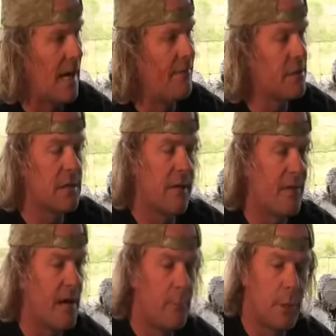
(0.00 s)
Obviously,
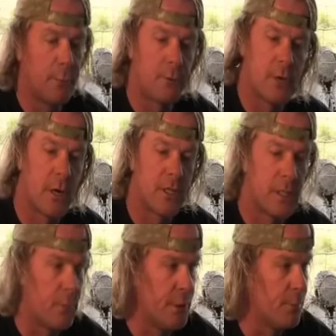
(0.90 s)
if I have multiple
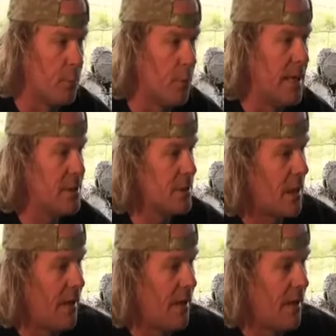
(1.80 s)
targets at multiple ranges,